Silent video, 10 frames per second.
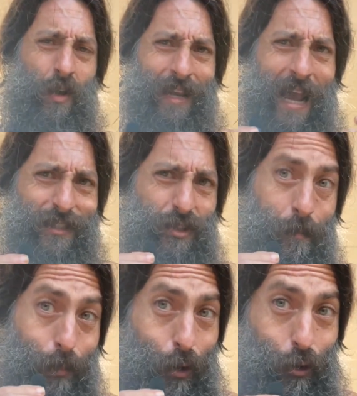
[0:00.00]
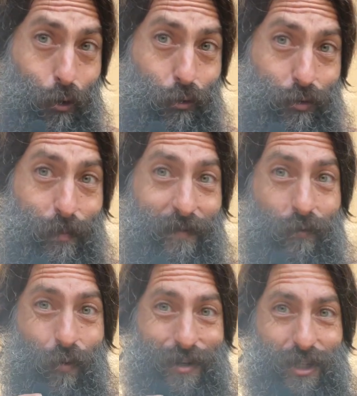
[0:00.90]
casting pearls
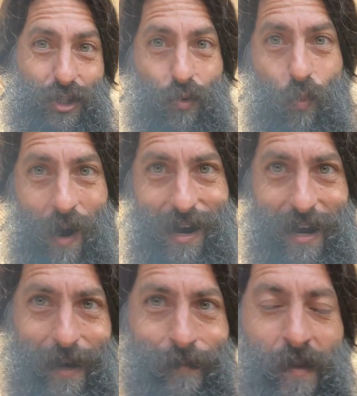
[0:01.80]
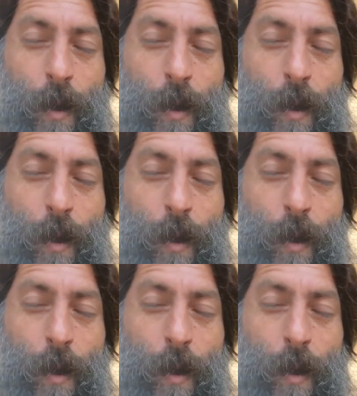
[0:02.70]
before swine.